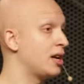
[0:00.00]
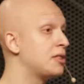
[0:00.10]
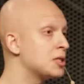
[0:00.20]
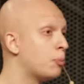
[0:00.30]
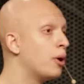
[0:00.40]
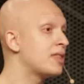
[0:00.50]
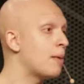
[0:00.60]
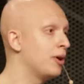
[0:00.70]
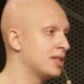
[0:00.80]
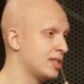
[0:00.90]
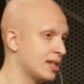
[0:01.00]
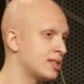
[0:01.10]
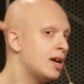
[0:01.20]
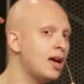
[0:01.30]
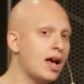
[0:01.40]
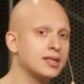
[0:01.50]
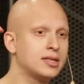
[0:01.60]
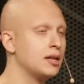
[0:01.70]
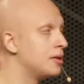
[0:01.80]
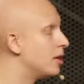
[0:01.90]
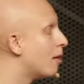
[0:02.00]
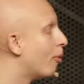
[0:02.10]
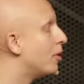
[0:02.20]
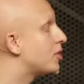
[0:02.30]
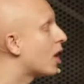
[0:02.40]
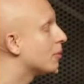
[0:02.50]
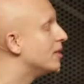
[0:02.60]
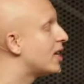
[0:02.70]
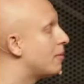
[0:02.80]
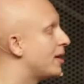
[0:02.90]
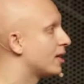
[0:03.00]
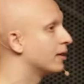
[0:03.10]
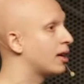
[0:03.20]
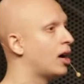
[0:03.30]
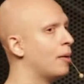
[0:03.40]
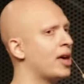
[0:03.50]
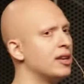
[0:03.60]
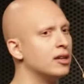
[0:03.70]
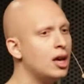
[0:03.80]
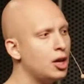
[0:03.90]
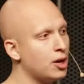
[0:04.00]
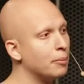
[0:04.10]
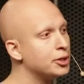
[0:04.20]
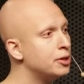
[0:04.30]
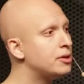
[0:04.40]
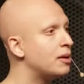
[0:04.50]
And at this point, that places us as the #1 document database on GitHub and #2